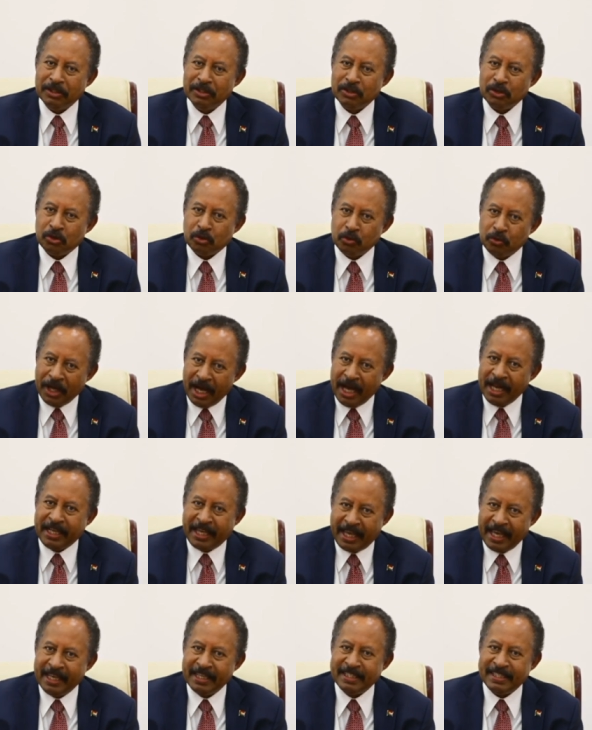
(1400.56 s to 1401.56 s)
Sudan
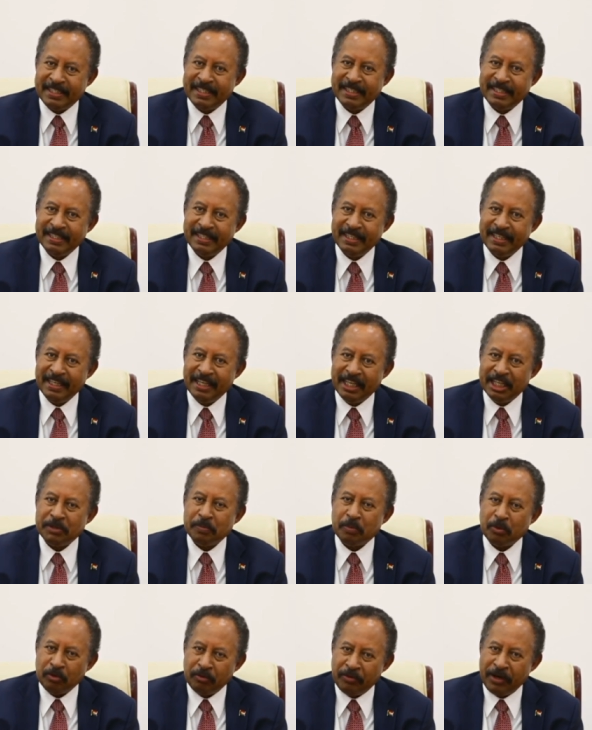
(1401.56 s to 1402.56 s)
case is
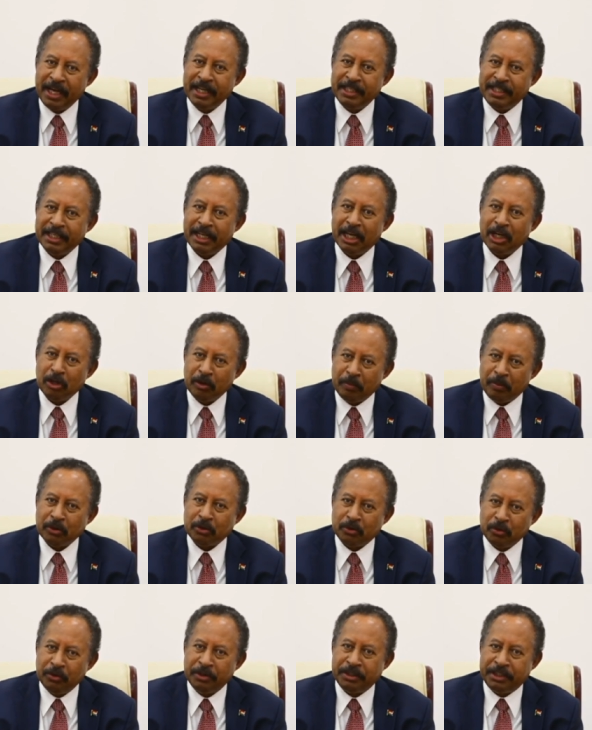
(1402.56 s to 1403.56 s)
providing an
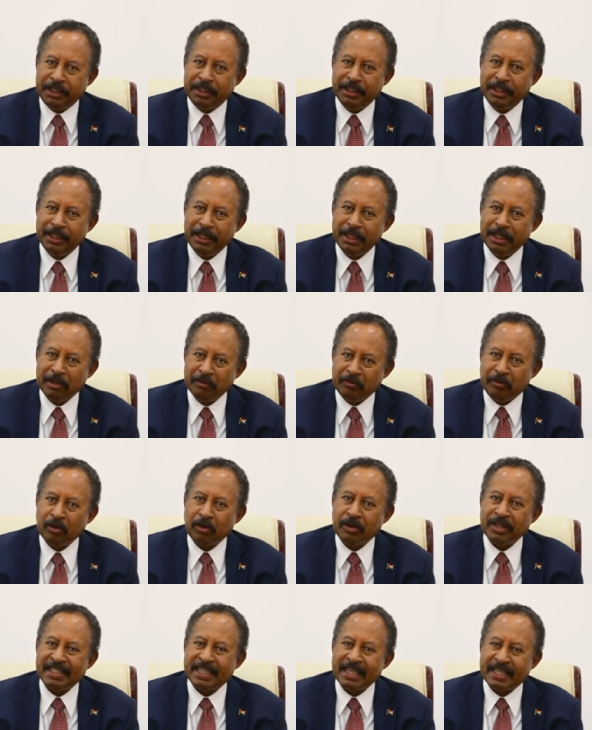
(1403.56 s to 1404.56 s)
opportunity
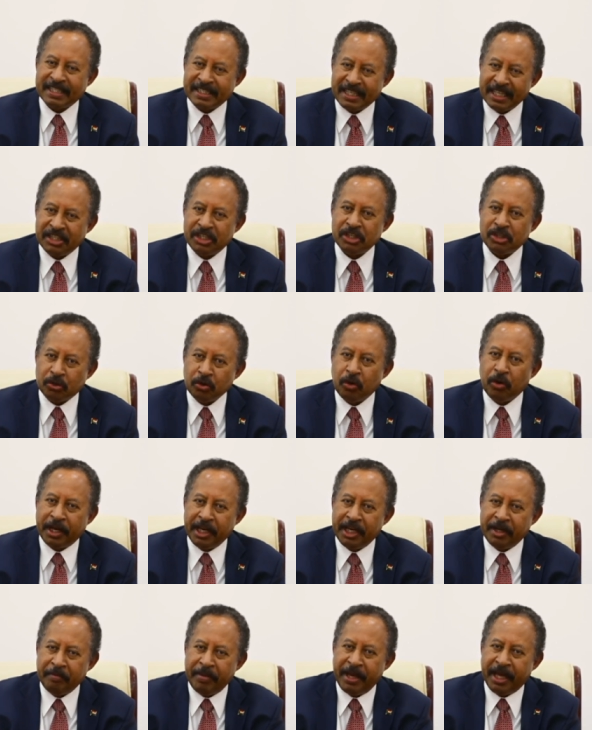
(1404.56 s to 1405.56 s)
for a success
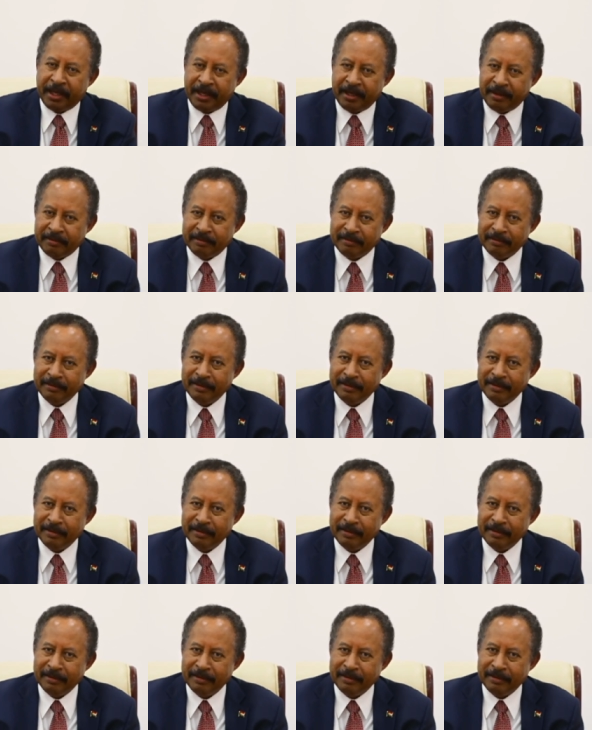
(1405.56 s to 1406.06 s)
story in making.